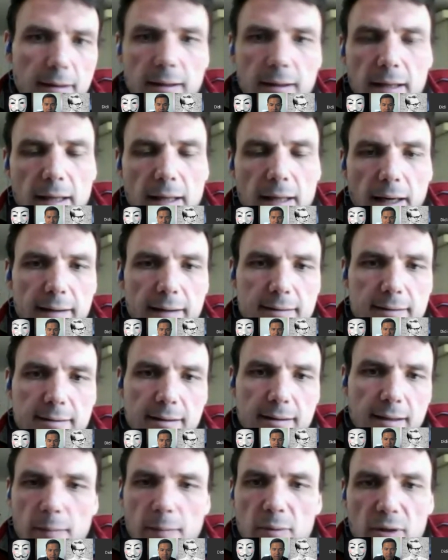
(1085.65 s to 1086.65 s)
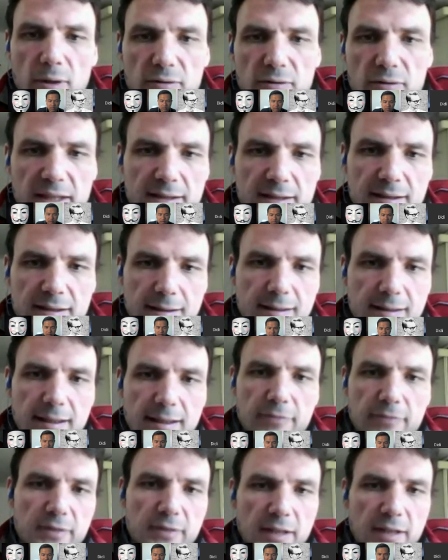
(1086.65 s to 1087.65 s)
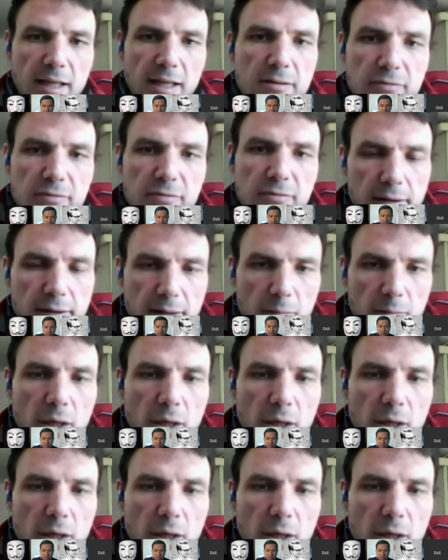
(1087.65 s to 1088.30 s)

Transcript: as a couple of testers have identified them.